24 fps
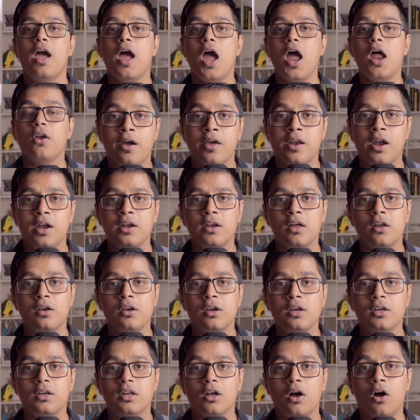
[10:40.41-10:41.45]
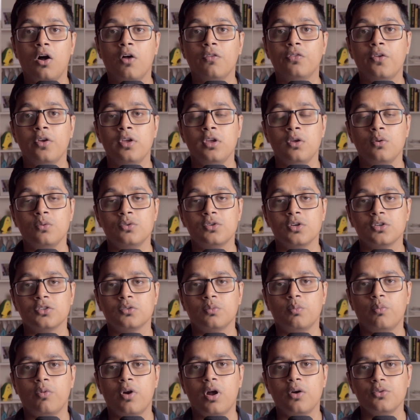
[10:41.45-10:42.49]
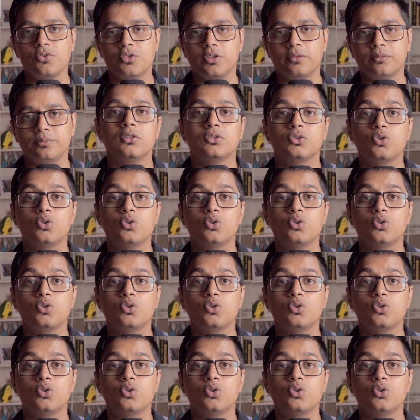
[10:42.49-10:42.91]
and render it on the user's browser.